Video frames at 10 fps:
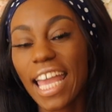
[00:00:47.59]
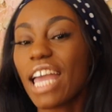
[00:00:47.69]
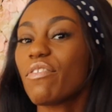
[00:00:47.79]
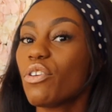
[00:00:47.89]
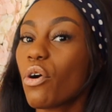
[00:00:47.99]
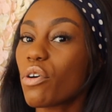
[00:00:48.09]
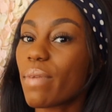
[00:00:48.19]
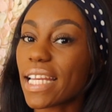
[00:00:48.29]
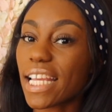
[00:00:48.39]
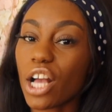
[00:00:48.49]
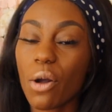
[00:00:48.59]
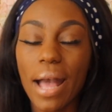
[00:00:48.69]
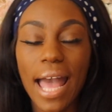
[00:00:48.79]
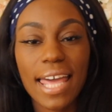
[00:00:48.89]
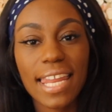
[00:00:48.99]
if you're not already go
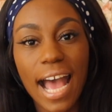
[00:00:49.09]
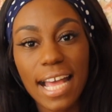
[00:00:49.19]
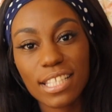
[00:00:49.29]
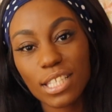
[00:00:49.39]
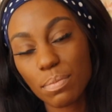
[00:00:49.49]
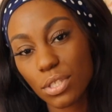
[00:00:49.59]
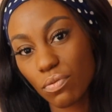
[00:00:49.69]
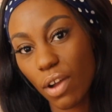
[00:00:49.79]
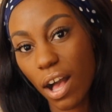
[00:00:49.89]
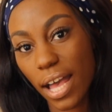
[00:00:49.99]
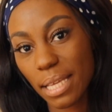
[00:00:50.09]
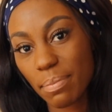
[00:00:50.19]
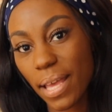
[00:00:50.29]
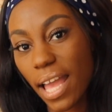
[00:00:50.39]
ahead and subscribe